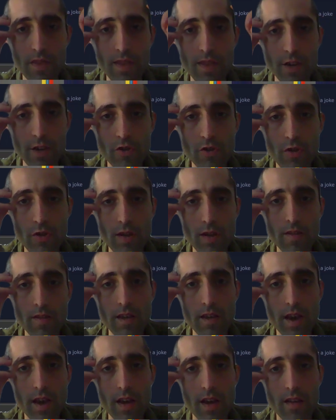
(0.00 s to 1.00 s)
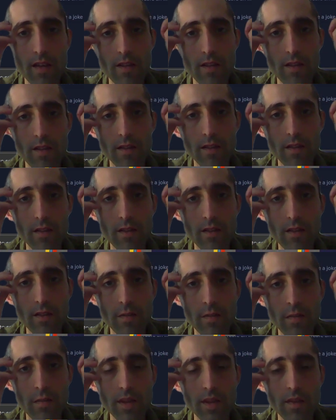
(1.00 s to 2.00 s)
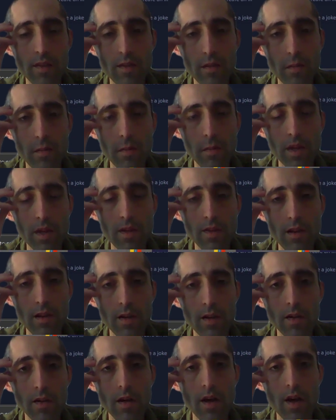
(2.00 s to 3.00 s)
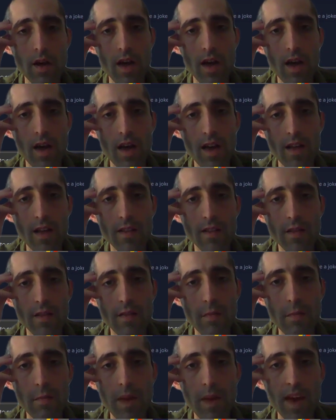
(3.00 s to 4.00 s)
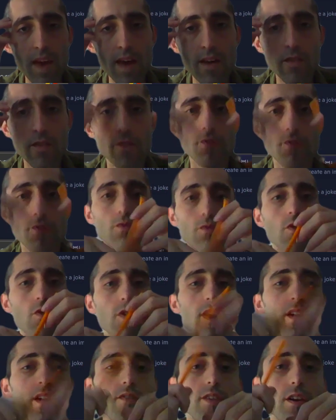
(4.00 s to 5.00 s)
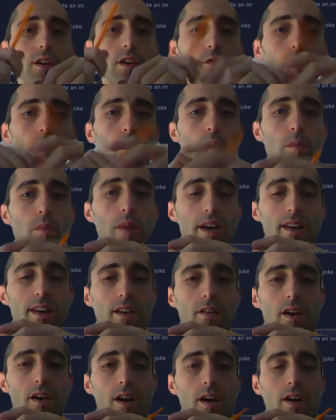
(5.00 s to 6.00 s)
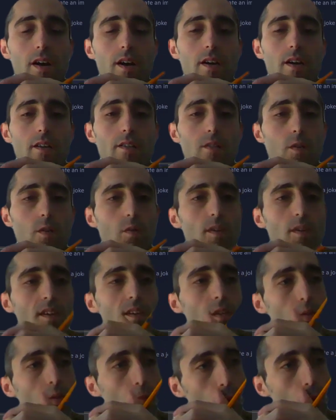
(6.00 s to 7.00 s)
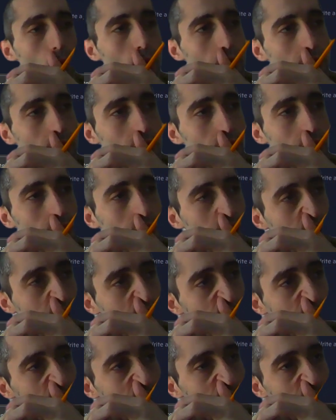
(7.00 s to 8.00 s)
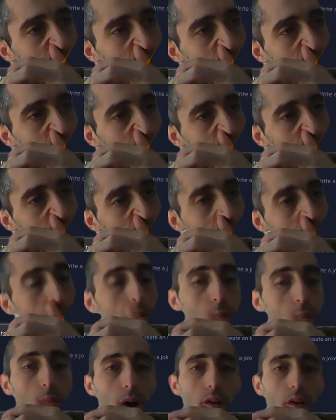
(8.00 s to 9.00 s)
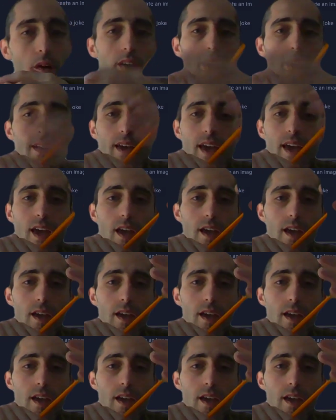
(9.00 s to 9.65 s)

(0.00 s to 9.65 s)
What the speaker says: dangerous and detrimental and bad for even aerobic bacteria. So this is why hyperbaric